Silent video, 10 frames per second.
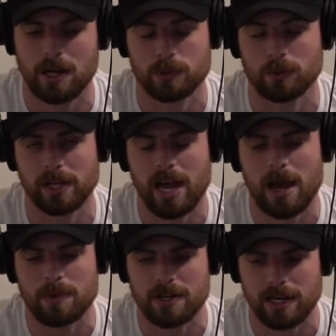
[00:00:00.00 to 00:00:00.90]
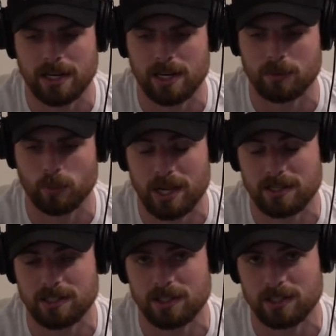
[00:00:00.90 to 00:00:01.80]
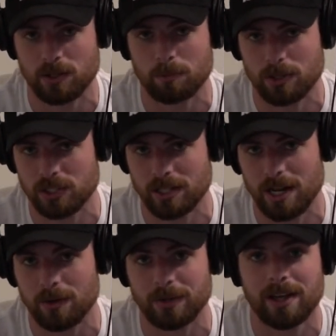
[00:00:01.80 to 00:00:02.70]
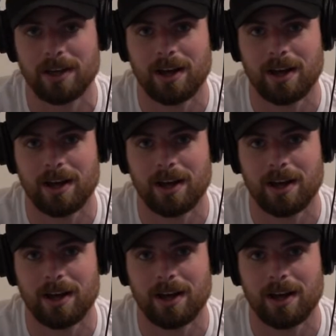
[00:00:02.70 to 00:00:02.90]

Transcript: and I was really happy, and I can't wait to continue pushing out